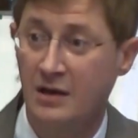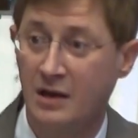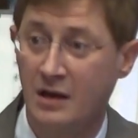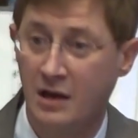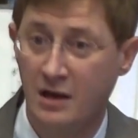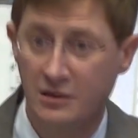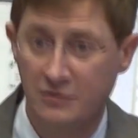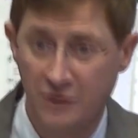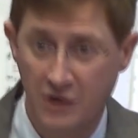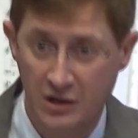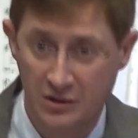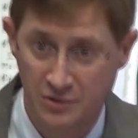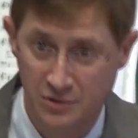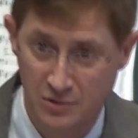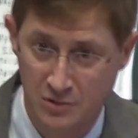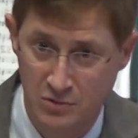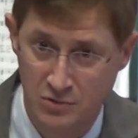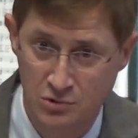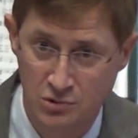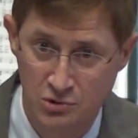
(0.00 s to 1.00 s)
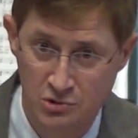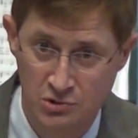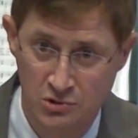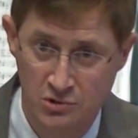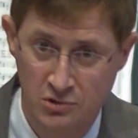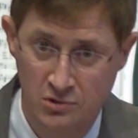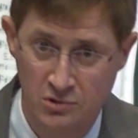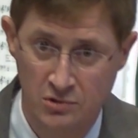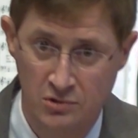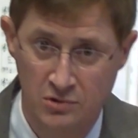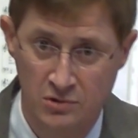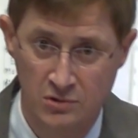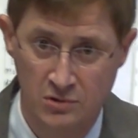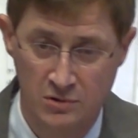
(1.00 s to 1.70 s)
of others.